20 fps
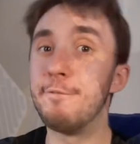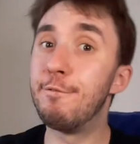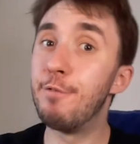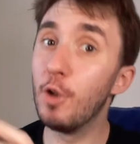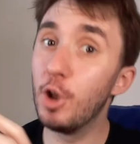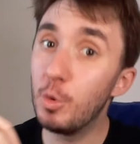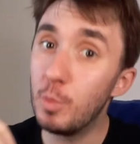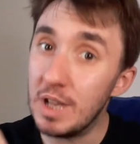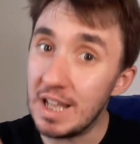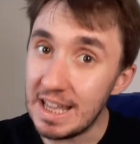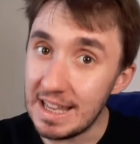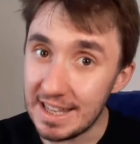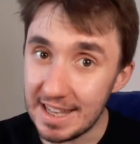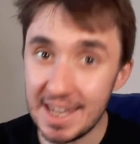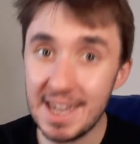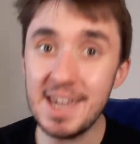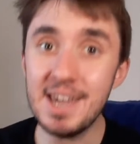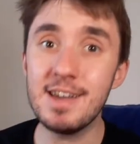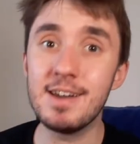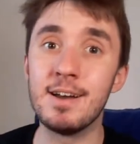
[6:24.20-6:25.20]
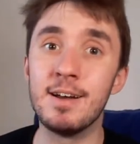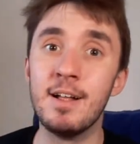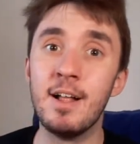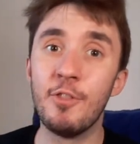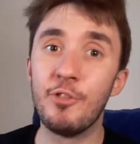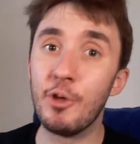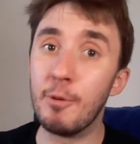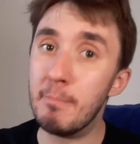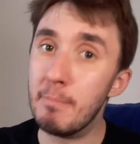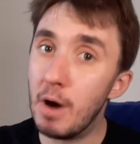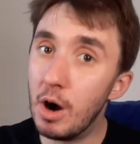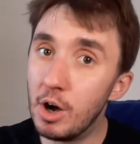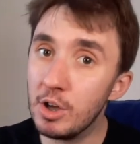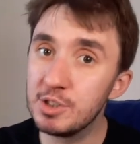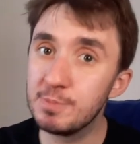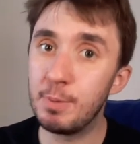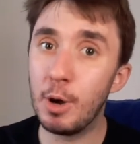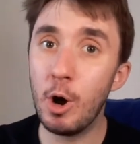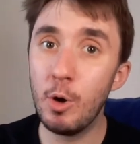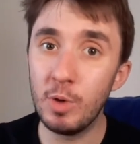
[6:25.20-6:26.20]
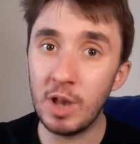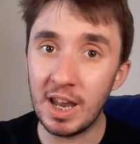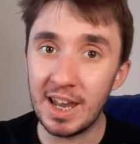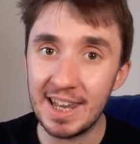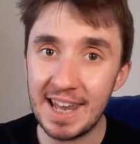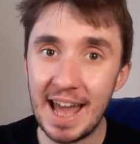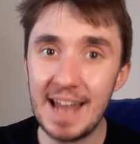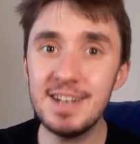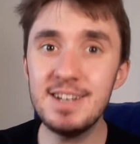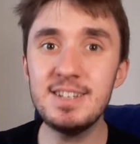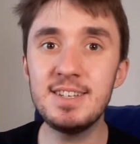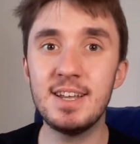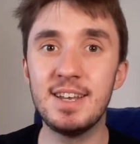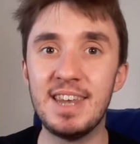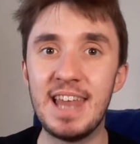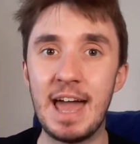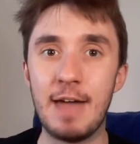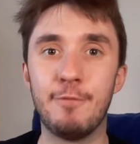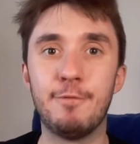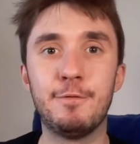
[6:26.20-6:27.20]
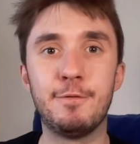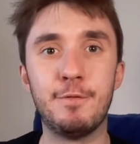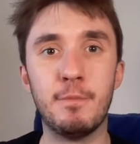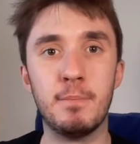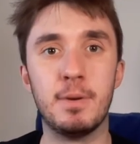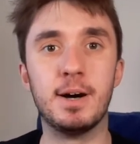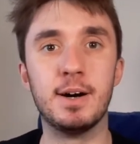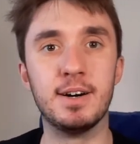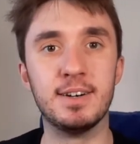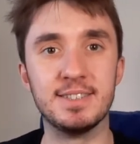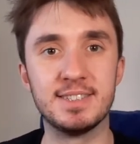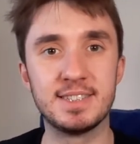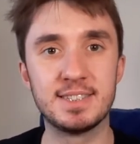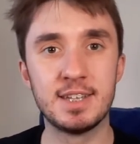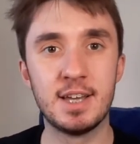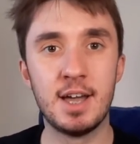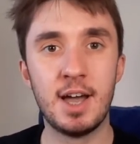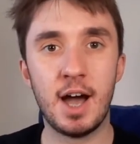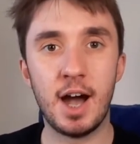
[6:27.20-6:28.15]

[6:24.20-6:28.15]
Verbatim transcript: following year, the Mars Polar Lander left for Mars,